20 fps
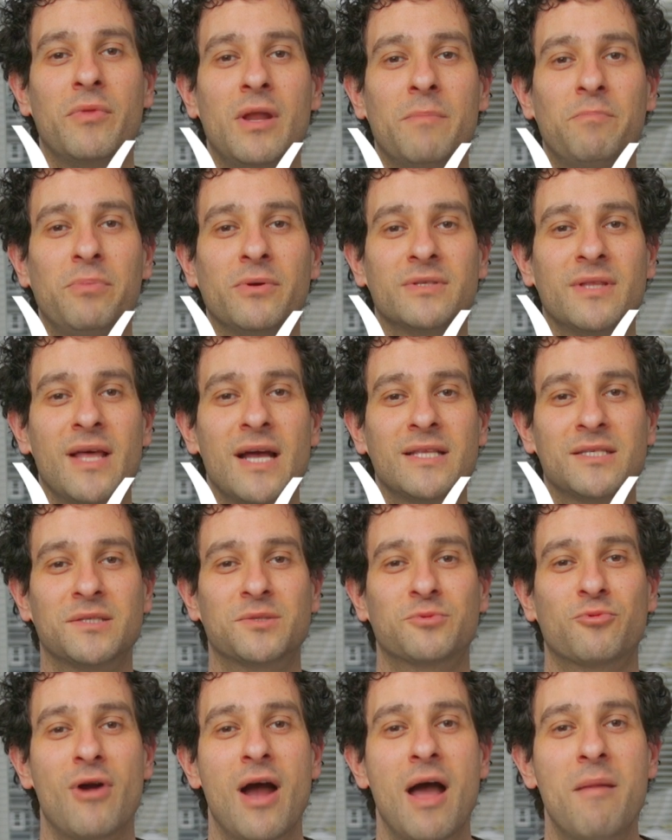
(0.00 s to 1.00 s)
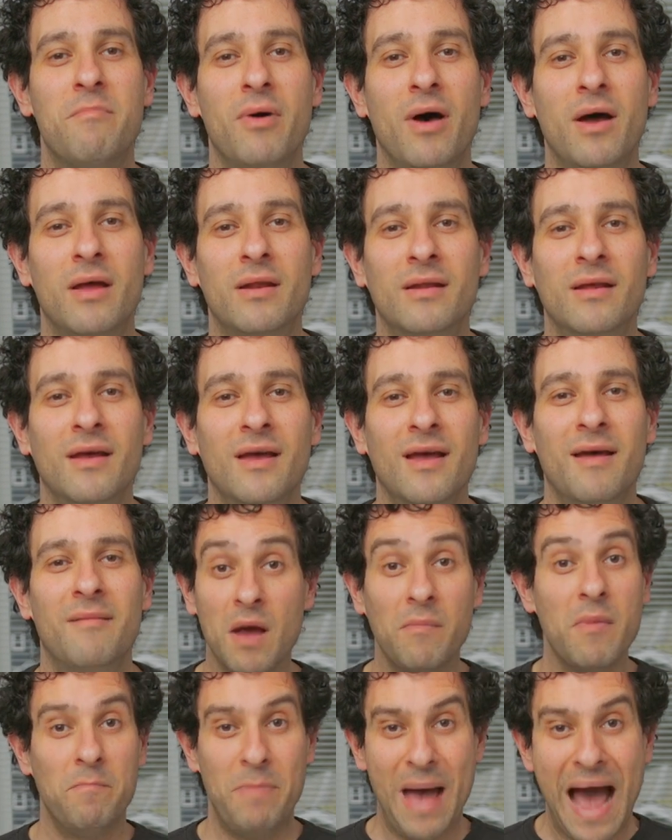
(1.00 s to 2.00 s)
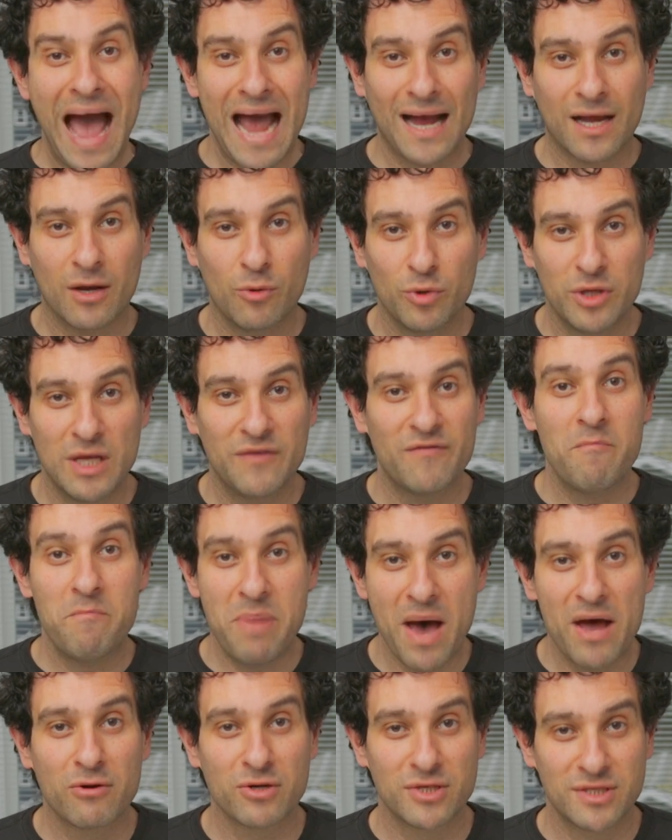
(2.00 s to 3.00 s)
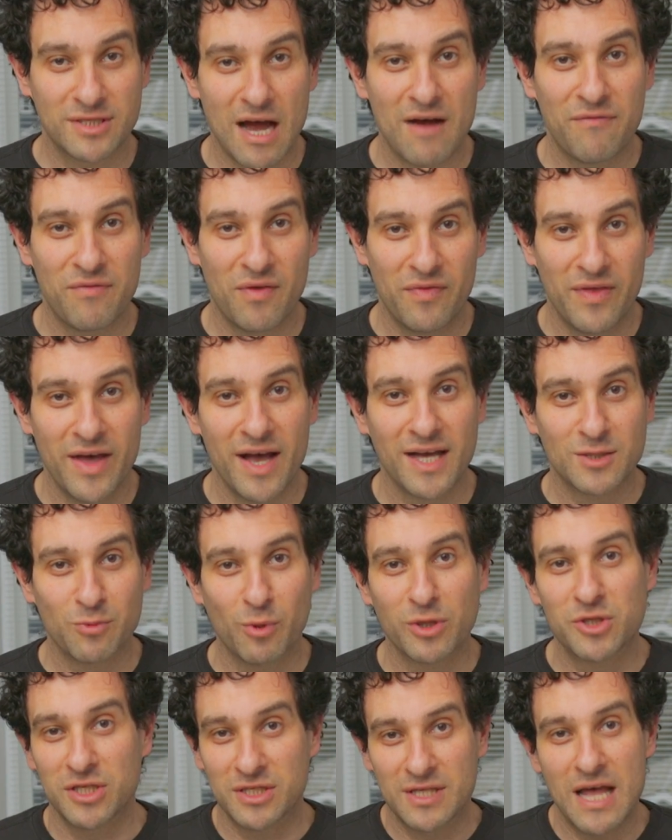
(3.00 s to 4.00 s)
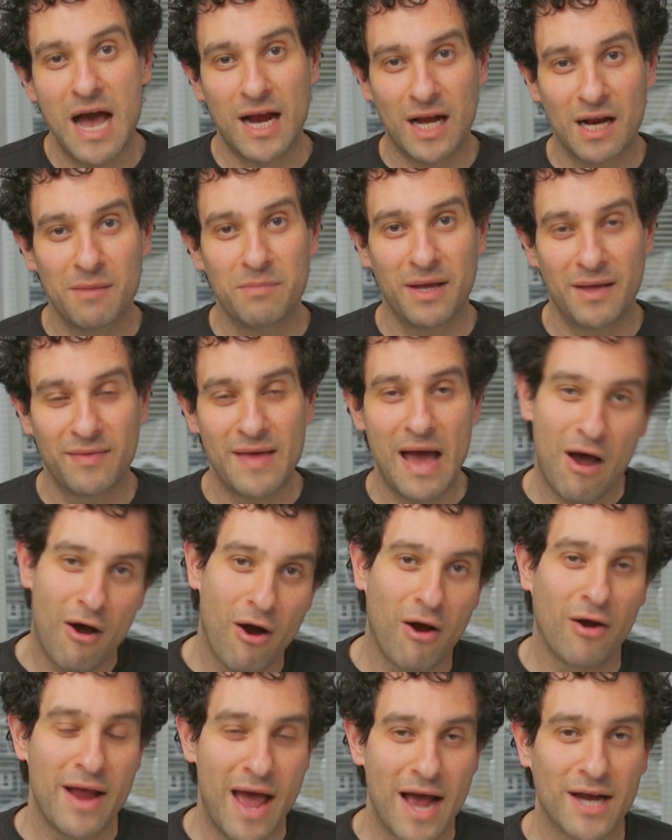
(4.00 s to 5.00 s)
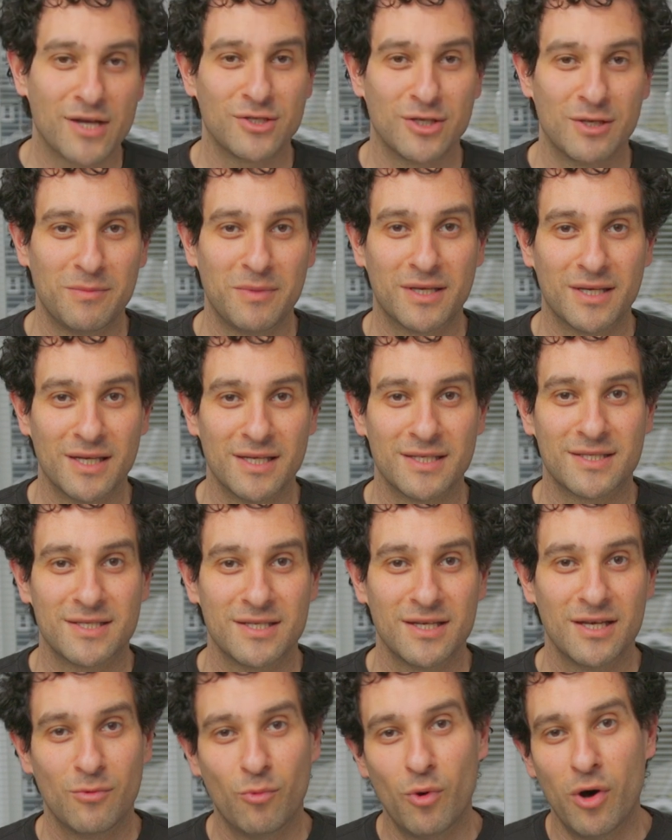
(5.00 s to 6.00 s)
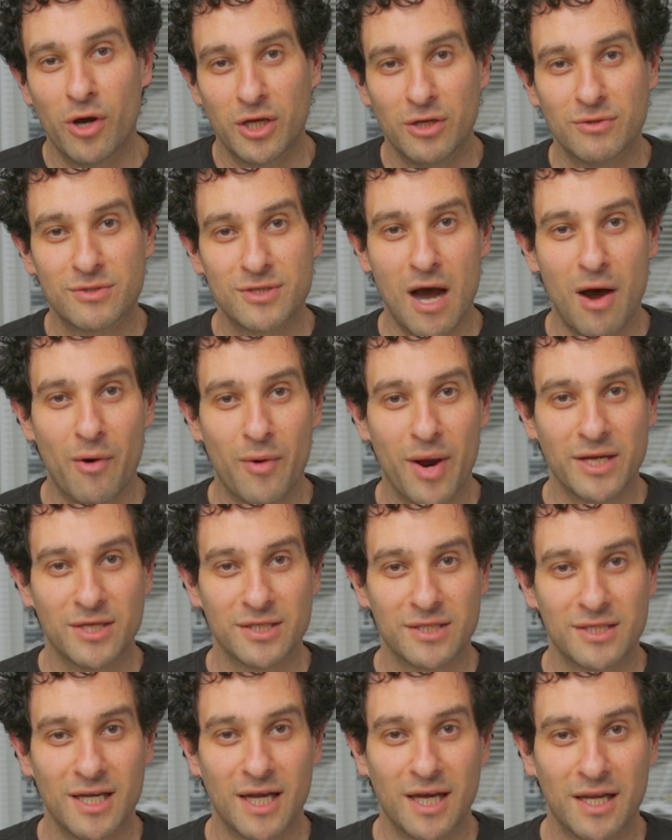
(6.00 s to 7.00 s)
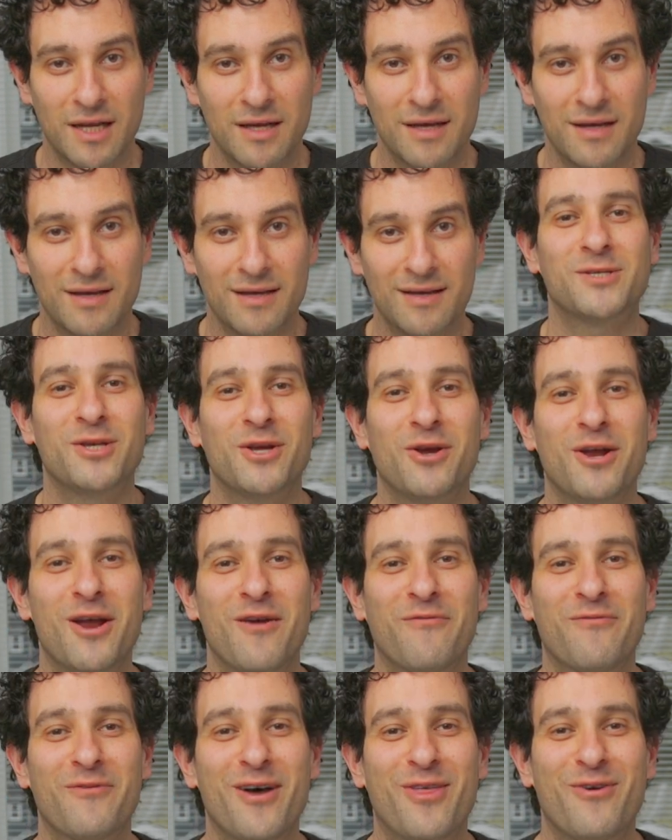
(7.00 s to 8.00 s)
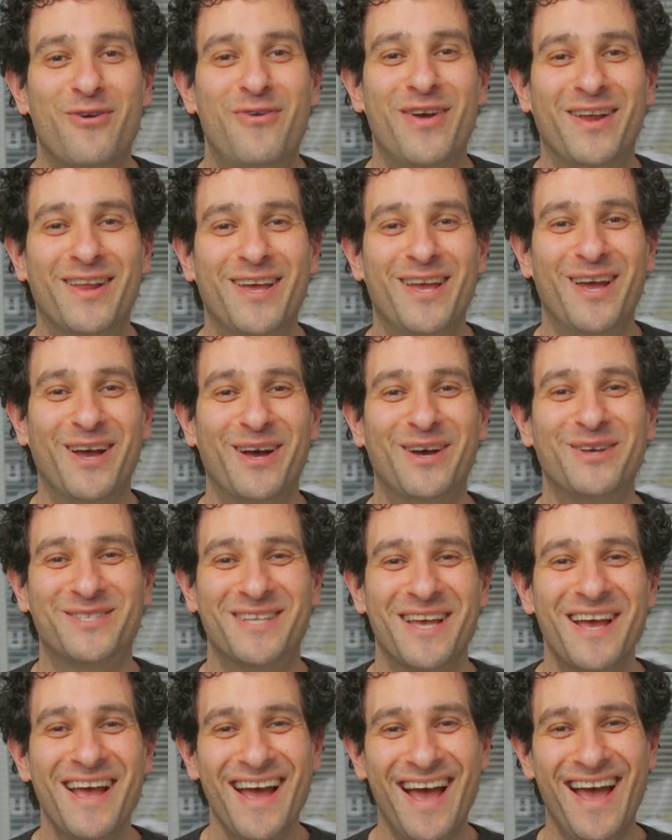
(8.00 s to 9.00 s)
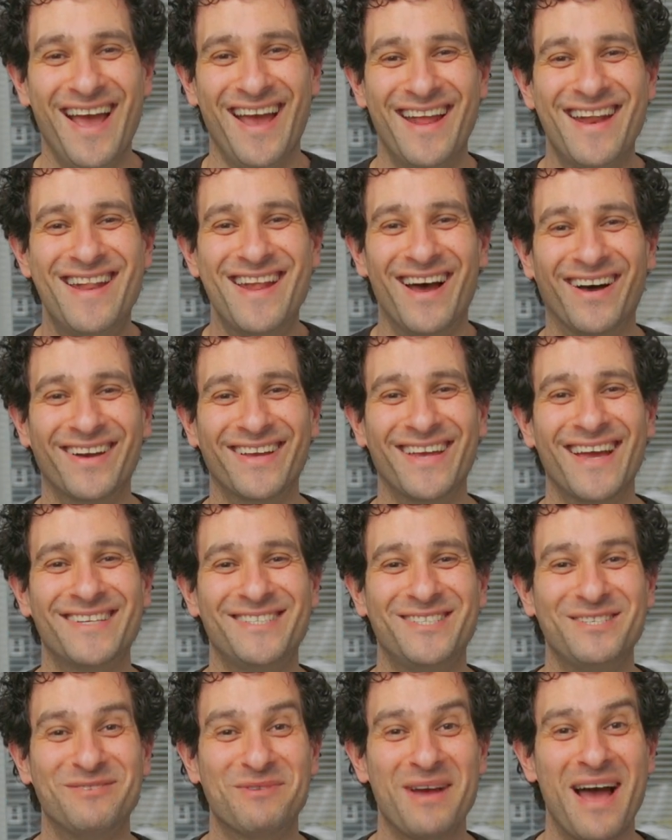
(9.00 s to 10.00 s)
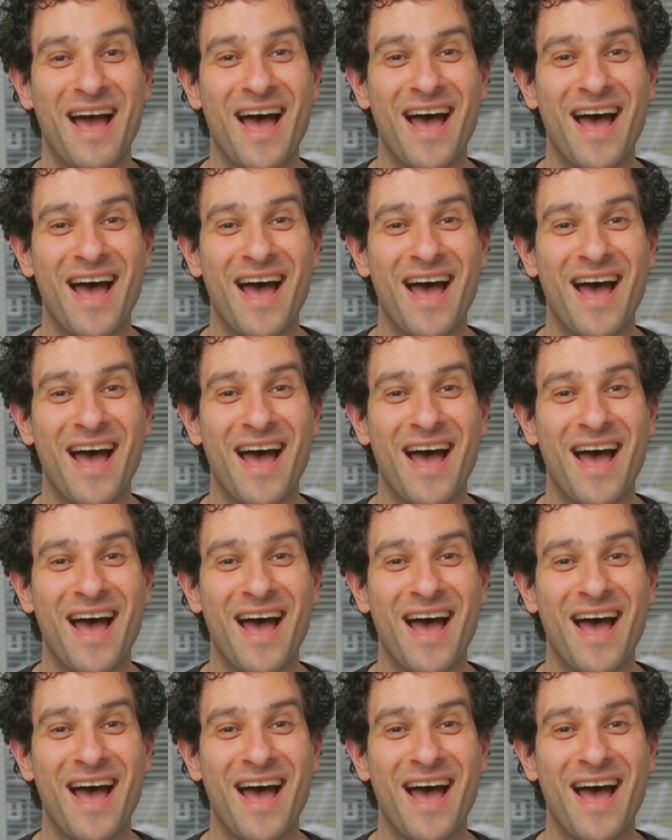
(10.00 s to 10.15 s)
rub the nipples of that subscribe button. I'm coming back with even better stuff than this, which is not gonna be that hard actually because, well, you saw what I just did. Make sure you're here for other videos and I'll catch you